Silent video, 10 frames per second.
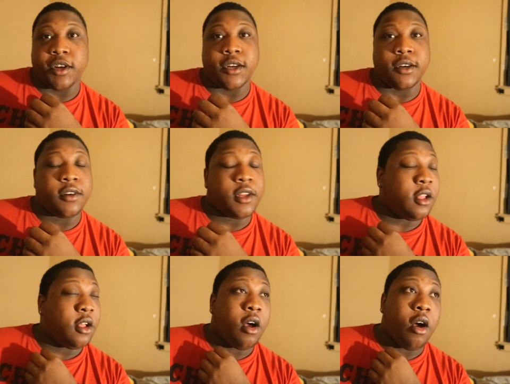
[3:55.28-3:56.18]
for
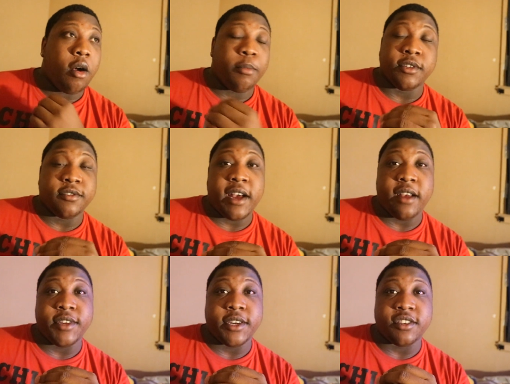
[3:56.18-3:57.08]
almost
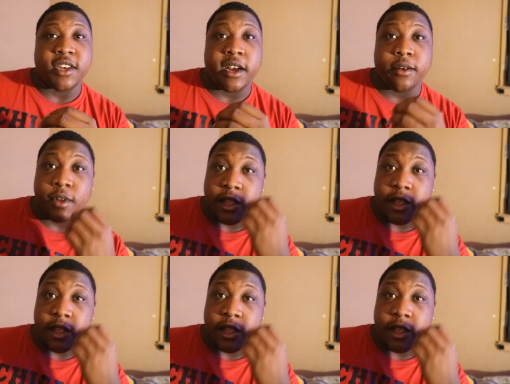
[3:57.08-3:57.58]
five years now.